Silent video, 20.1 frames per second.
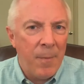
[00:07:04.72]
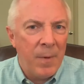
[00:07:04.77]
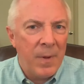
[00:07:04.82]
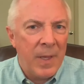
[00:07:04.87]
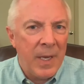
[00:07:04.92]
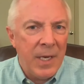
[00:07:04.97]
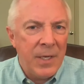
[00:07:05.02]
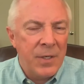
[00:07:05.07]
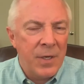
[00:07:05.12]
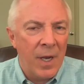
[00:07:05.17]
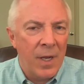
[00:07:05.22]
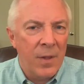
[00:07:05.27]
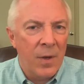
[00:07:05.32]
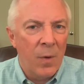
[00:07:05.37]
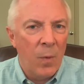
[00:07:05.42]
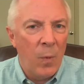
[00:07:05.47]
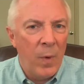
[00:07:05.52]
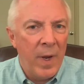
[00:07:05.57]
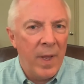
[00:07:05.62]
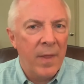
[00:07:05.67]
with each other
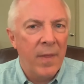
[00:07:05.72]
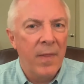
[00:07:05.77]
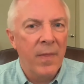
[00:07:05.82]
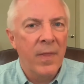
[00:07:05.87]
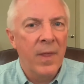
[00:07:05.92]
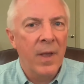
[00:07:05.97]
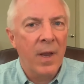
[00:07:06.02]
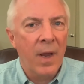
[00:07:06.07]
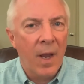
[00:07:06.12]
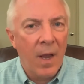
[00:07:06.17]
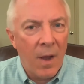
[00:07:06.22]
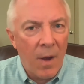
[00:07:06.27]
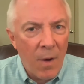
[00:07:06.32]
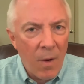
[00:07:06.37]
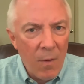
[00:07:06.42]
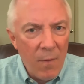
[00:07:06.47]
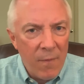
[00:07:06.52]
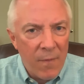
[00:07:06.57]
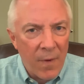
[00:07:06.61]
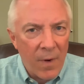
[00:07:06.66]
with the
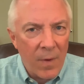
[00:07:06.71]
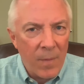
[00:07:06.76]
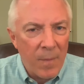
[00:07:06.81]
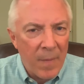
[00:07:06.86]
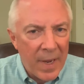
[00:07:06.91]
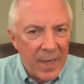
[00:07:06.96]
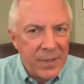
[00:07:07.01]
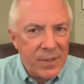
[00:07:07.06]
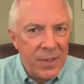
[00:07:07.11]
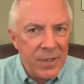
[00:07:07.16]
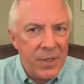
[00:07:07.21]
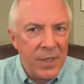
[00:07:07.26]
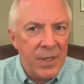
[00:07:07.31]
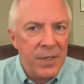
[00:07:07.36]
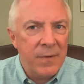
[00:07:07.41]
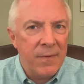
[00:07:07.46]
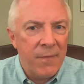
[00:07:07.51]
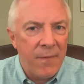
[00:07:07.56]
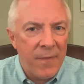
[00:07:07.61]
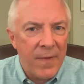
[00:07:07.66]
covert
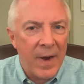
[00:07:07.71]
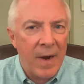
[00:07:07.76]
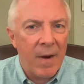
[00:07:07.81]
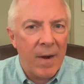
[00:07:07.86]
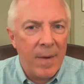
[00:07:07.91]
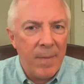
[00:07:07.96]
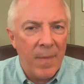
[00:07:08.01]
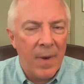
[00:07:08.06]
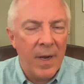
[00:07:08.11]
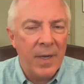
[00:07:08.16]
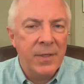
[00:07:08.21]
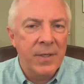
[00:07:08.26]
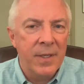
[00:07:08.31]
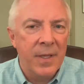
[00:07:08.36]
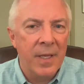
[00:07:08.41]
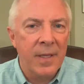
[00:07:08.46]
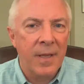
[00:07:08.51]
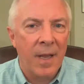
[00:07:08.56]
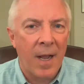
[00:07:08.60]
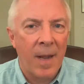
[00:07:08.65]
messages very much at
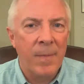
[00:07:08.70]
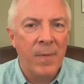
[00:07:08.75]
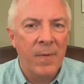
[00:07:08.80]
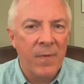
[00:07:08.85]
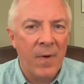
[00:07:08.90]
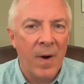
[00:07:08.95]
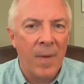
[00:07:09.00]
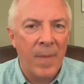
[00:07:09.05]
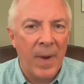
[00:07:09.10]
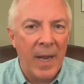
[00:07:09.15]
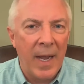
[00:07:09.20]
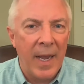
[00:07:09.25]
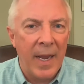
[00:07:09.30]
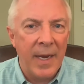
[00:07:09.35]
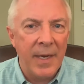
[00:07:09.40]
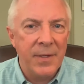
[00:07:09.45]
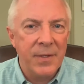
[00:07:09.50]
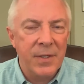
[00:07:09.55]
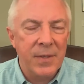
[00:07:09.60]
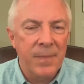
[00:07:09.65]
the top of our
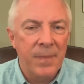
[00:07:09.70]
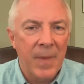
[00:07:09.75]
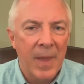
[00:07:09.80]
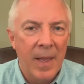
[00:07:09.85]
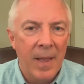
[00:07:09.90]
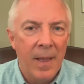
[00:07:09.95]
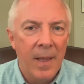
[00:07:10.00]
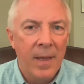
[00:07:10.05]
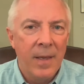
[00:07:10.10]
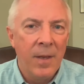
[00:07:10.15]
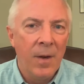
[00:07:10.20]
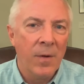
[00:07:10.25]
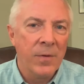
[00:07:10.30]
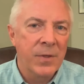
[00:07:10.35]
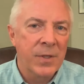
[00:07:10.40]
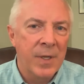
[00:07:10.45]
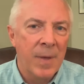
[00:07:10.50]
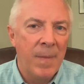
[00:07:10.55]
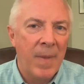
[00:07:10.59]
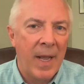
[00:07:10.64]
minds. You know,
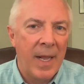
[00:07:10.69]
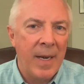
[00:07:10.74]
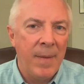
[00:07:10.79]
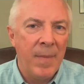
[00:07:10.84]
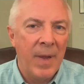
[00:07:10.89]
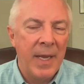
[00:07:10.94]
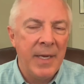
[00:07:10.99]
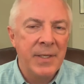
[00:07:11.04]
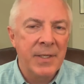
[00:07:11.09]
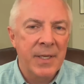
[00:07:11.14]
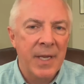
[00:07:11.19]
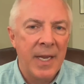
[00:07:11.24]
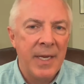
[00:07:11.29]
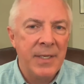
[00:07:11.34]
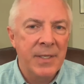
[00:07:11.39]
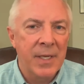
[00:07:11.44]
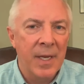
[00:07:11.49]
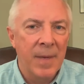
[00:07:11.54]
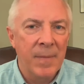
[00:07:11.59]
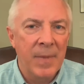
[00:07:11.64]
somebody may say
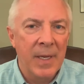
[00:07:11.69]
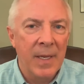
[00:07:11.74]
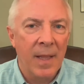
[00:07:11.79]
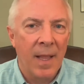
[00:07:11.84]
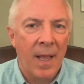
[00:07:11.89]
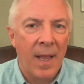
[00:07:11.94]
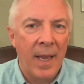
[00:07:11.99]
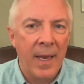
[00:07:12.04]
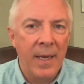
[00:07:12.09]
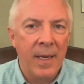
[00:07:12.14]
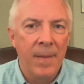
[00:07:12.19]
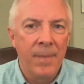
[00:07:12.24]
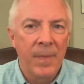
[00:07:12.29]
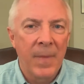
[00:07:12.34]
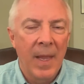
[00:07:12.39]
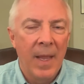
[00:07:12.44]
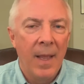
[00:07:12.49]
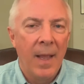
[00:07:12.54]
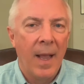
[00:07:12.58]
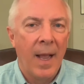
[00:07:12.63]
something like,
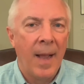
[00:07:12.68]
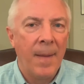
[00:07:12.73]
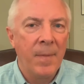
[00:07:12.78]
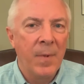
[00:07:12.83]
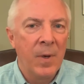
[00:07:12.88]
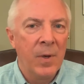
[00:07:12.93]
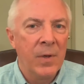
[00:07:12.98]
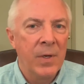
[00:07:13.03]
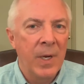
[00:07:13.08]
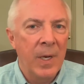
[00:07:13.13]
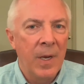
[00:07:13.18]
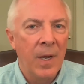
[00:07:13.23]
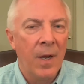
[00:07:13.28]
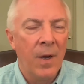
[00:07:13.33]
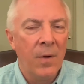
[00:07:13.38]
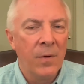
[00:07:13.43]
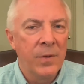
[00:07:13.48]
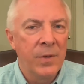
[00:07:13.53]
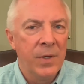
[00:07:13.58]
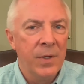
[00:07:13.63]
I'm going to
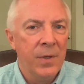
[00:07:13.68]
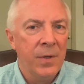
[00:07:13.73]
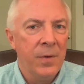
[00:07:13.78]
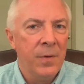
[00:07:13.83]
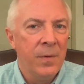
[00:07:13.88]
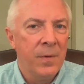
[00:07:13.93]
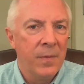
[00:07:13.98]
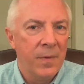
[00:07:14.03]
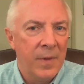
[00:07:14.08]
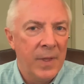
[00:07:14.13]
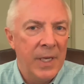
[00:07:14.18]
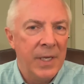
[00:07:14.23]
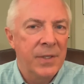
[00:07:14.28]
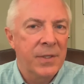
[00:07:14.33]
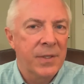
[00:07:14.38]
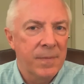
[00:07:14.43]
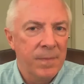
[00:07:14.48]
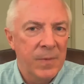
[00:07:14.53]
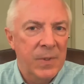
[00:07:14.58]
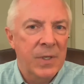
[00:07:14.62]
go to
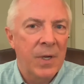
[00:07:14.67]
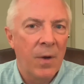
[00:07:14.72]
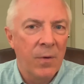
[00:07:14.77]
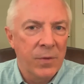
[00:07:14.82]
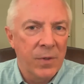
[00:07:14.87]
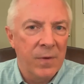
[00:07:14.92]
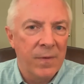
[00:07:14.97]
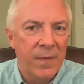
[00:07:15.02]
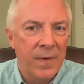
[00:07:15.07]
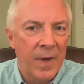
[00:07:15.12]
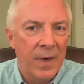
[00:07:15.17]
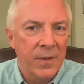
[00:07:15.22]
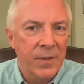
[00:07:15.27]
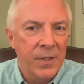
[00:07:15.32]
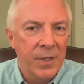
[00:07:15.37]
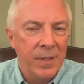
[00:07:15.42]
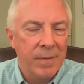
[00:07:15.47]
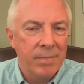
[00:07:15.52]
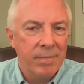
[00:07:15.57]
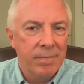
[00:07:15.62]
this social function,